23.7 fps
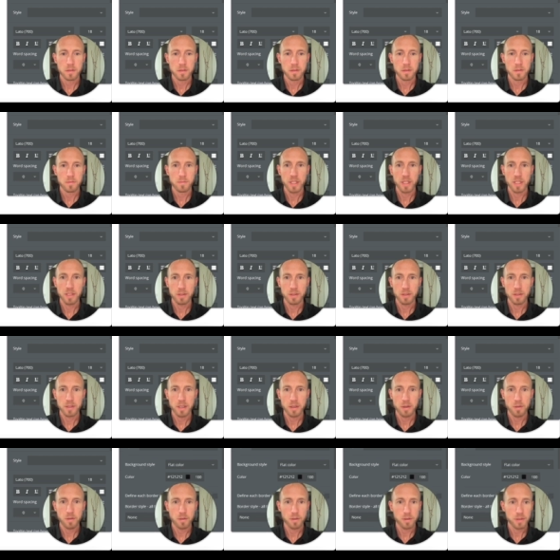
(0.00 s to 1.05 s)
make sure it's
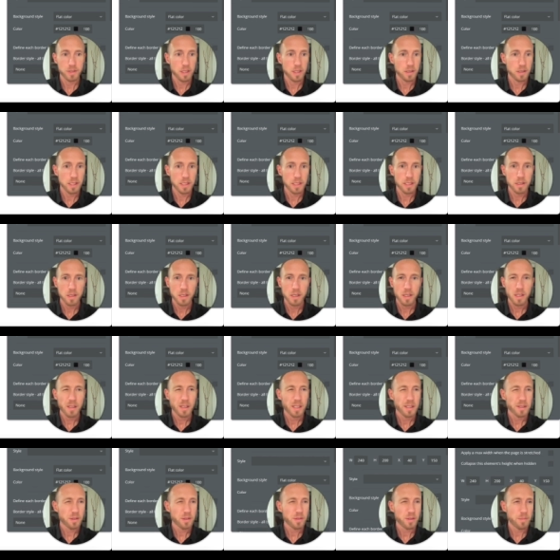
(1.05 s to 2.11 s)
centered horizontally.
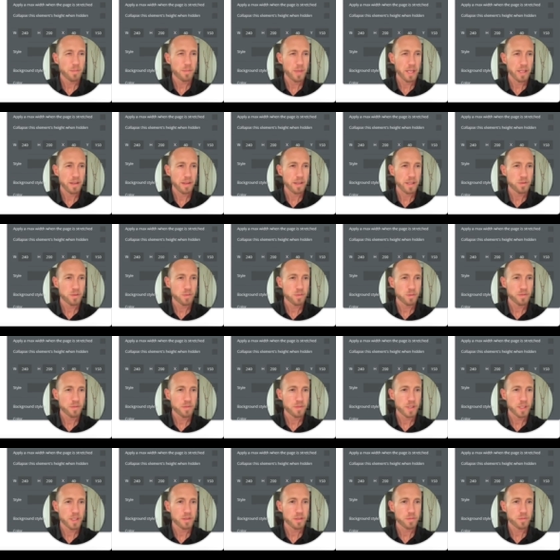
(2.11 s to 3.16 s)
Let's go ahead and make this one
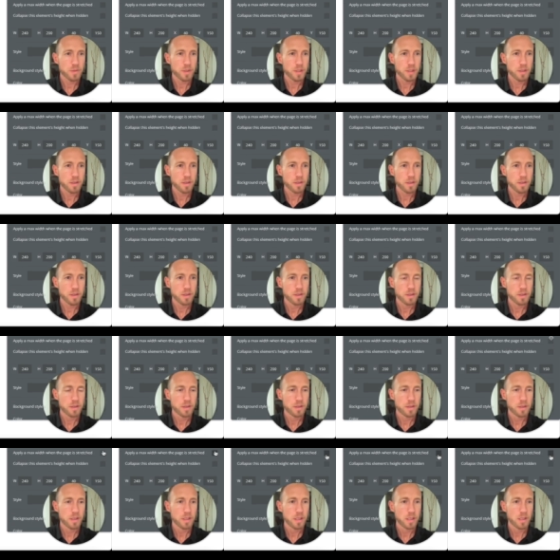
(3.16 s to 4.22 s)
fixed width,
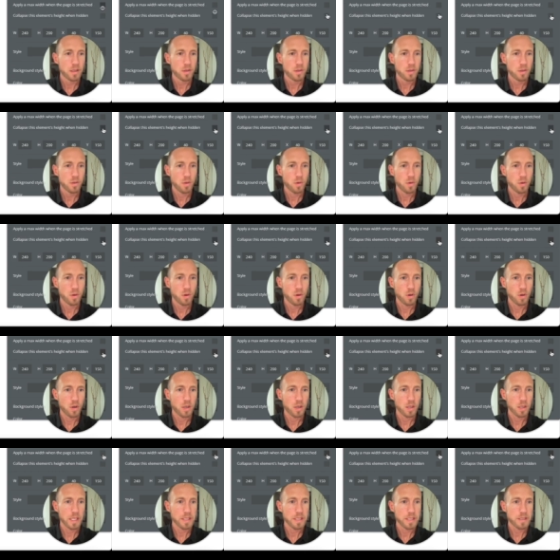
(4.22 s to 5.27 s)
or
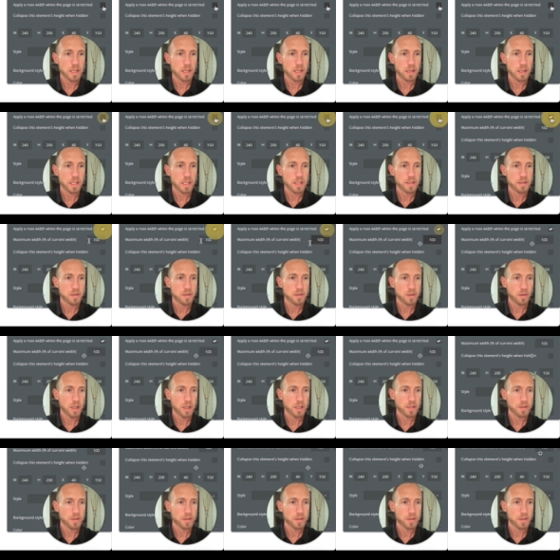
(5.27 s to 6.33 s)
let's at least, no,
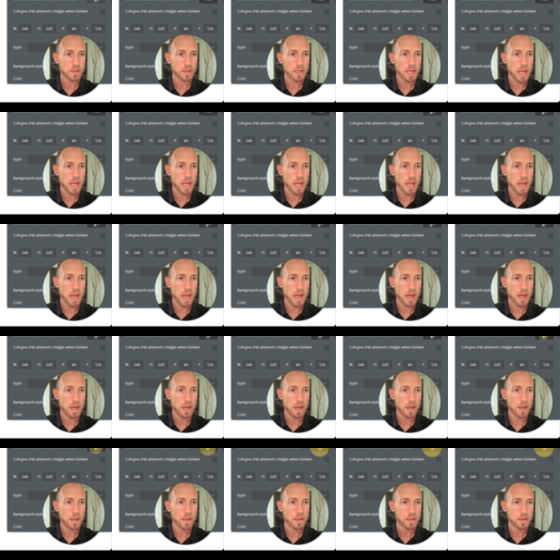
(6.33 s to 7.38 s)
let's just, uh,
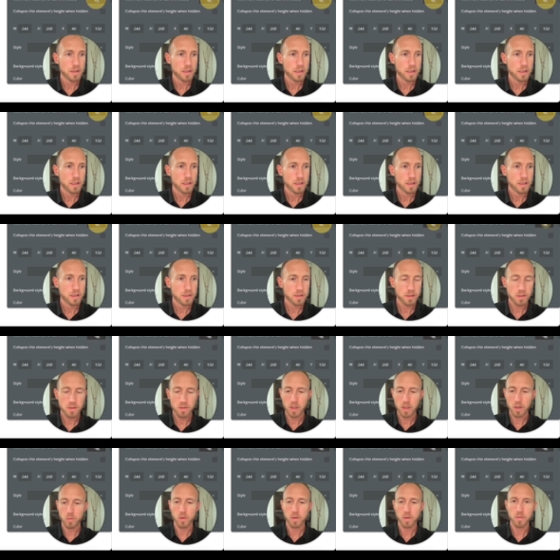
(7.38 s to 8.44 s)
let's go
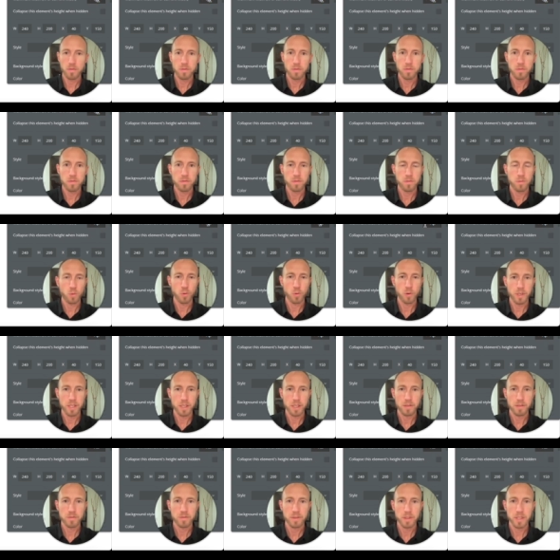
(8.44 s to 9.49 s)
like 140
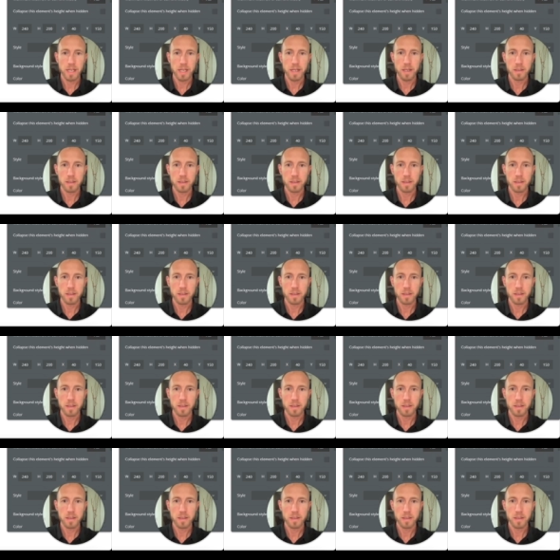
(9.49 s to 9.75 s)
for that